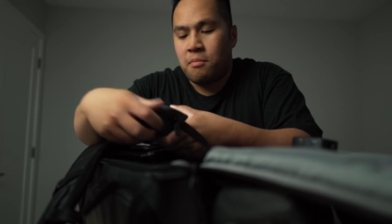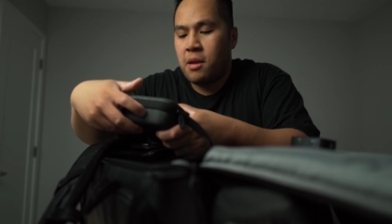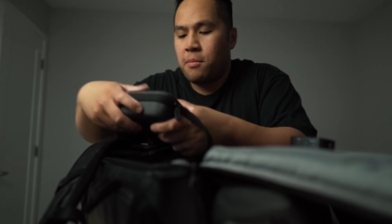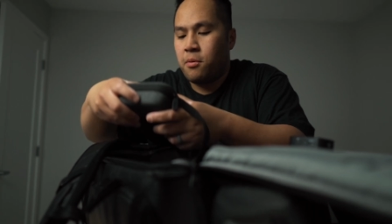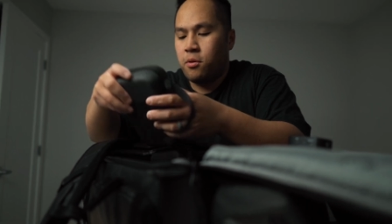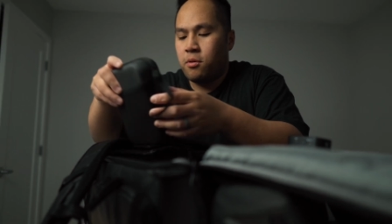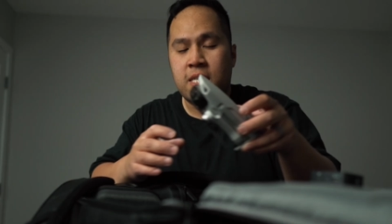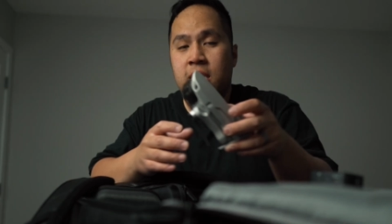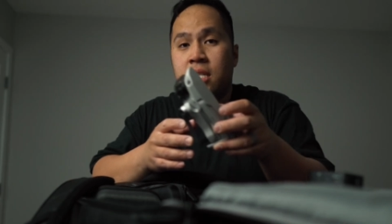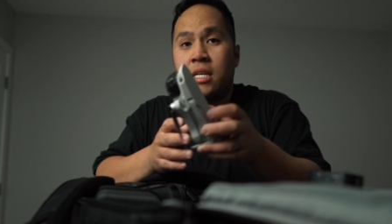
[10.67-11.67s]
that I bring
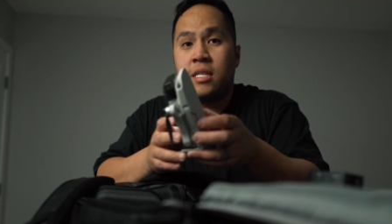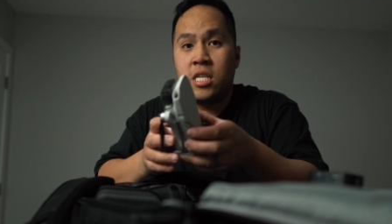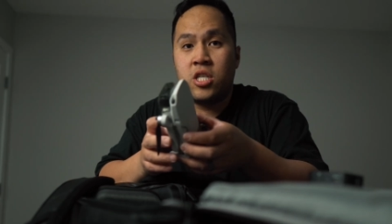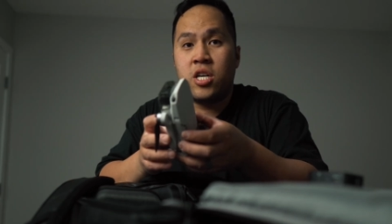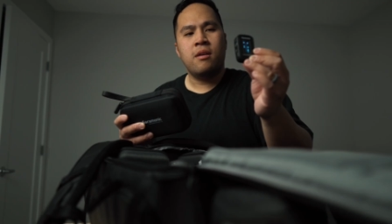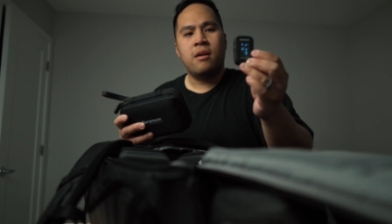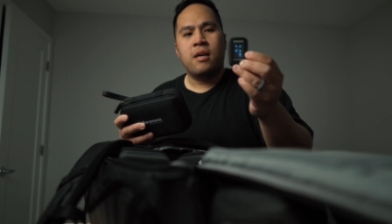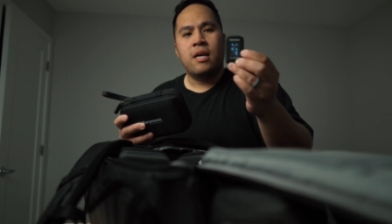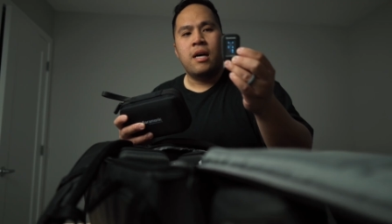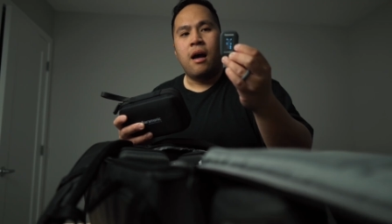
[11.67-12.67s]
with me and the essential
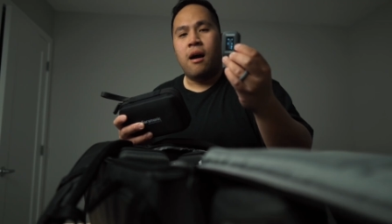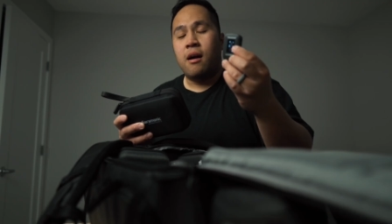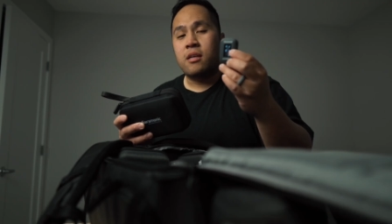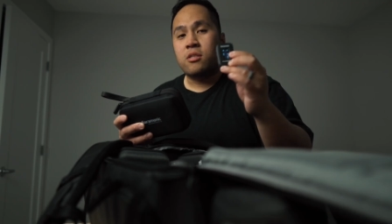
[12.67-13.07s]
that I bring with